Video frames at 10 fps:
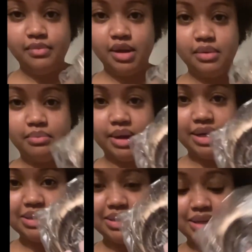
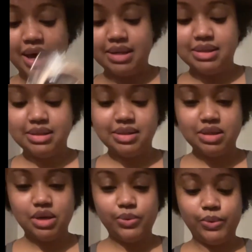But yes,
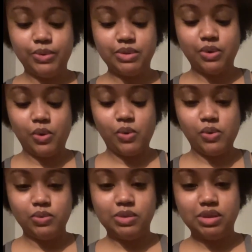rose
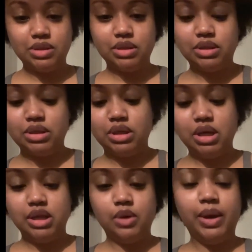golds.
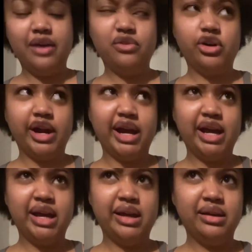We have
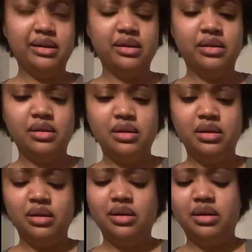gray
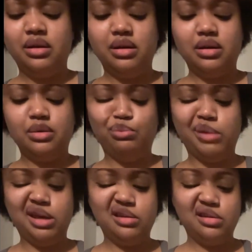and
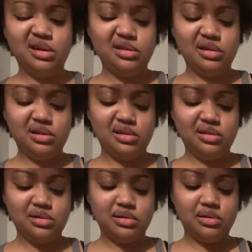mint, I think.
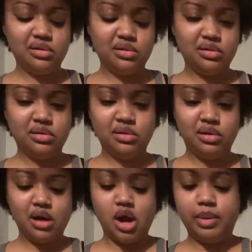
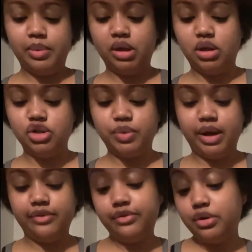I don't remember the colors we
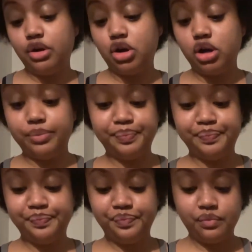have in our car.
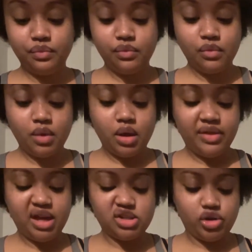I
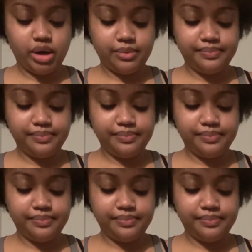think it's gray.